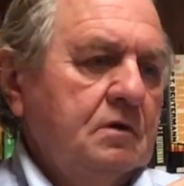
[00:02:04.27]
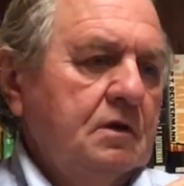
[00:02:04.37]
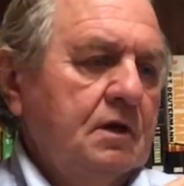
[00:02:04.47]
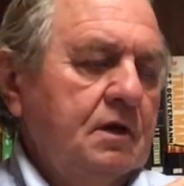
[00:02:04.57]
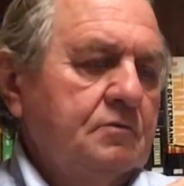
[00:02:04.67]

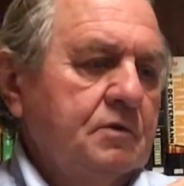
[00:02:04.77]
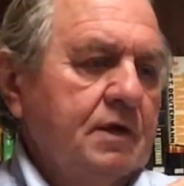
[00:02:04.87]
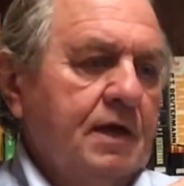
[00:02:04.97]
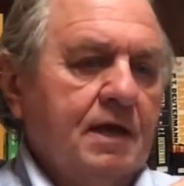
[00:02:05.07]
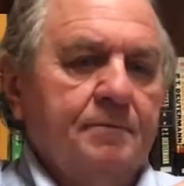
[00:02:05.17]
And when
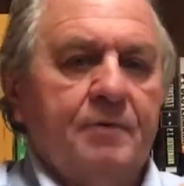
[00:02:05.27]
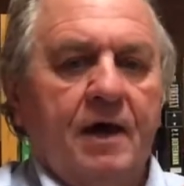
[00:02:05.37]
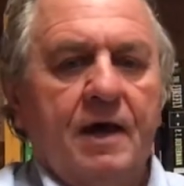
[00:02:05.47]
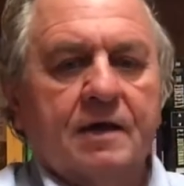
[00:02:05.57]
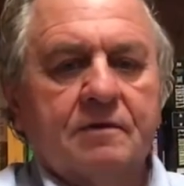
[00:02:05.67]
I got
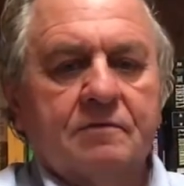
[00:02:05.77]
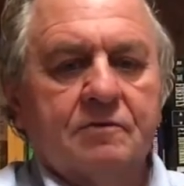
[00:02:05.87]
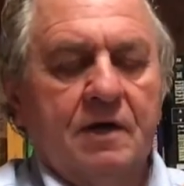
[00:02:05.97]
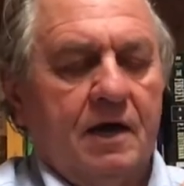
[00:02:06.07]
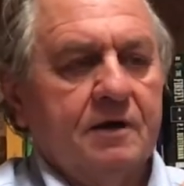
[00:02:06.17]
back, we
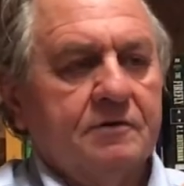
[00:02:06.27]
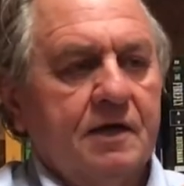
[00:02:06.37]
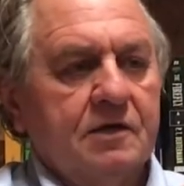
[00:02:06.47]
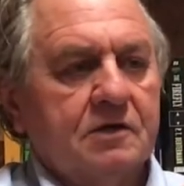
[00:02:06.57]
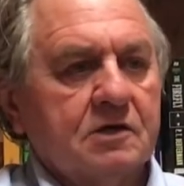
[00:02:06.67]
hired that
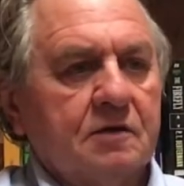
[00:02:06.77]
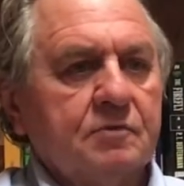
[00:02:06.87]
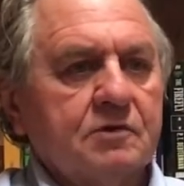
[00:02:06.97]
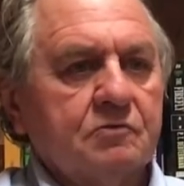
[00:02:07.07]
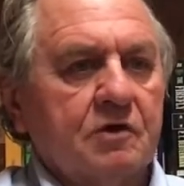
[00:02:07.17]
young couple
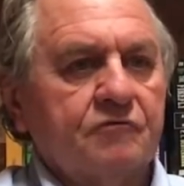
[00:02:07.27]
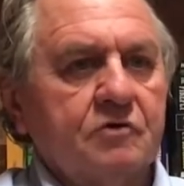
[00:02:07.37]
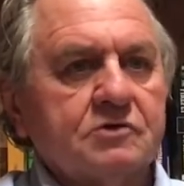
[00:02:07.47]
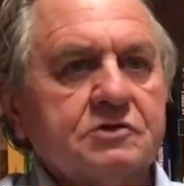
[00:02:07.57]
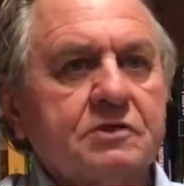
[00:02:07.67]
to work for
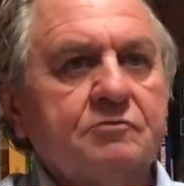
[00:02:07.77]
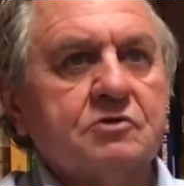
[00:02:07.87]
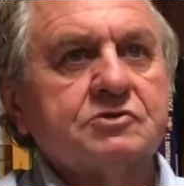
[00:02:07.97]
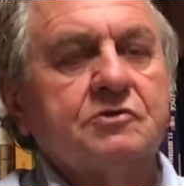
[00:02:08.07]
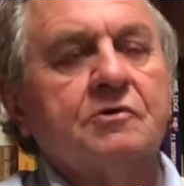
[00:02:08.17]
us in the
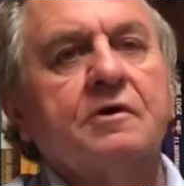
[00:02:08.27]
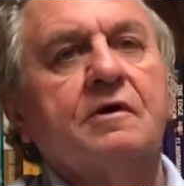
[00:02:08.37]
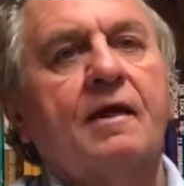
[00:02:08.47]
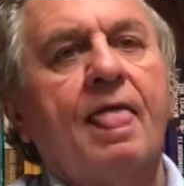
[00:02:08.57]
bookstore.